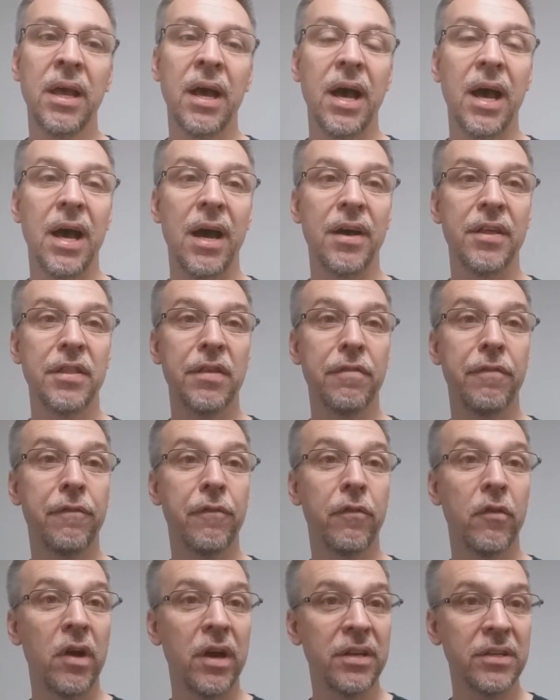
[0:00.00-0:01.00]
Uh, the
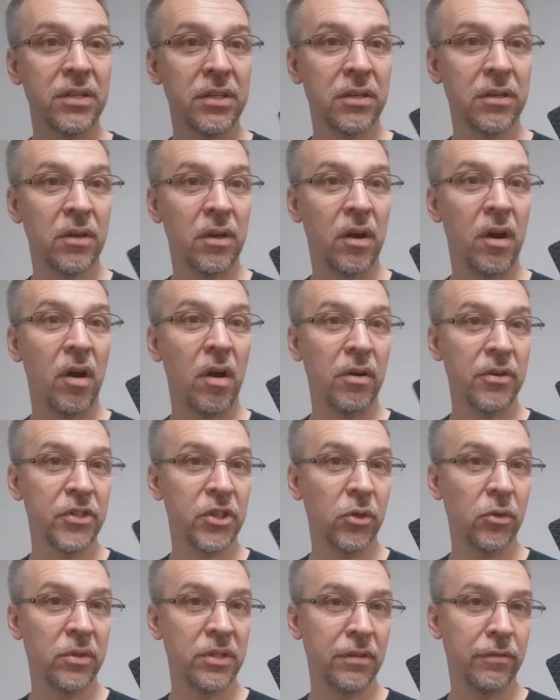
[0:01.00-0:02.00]
front
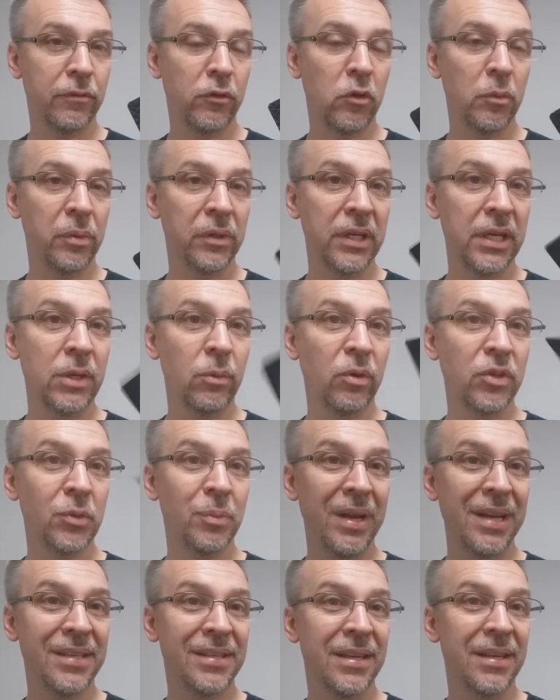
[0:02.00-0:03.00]
also is a full bleed, which
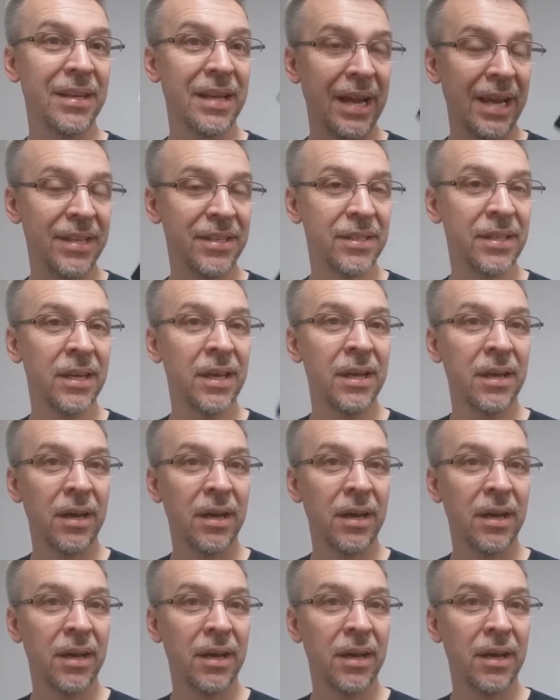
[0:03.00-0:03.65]
makes it nice.